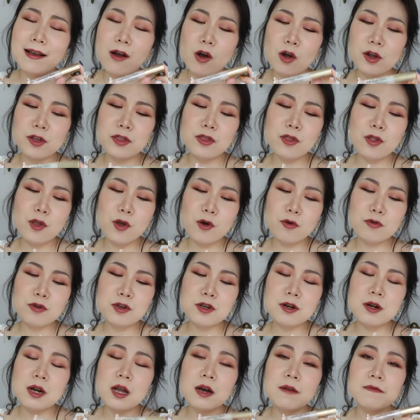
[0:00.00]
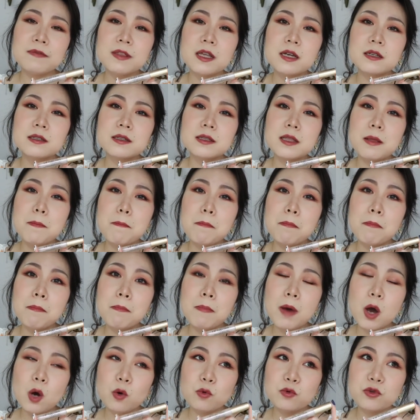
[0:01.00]
I know you love this the
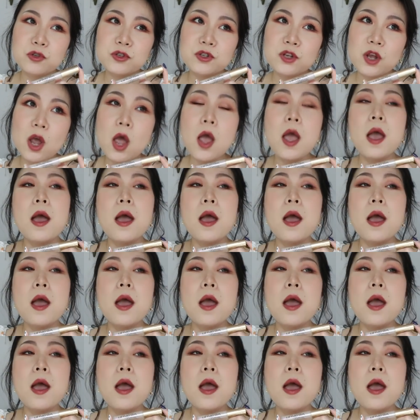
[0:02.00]
most.